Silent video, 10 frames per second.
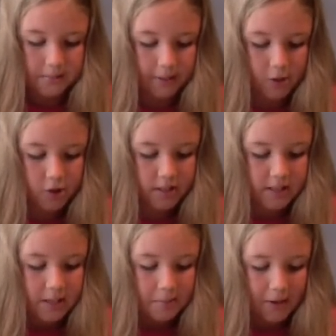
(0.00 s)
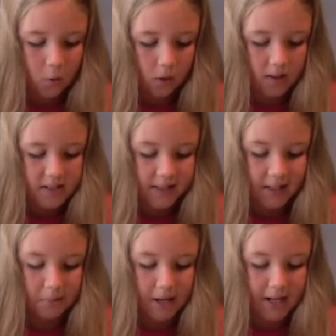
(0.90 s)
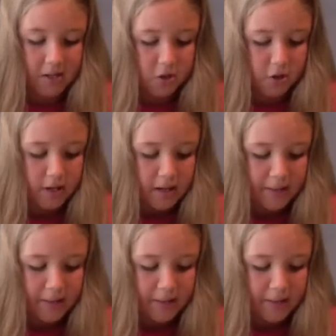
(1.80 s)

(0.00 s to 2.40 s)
impatience. By horse, the young man answered.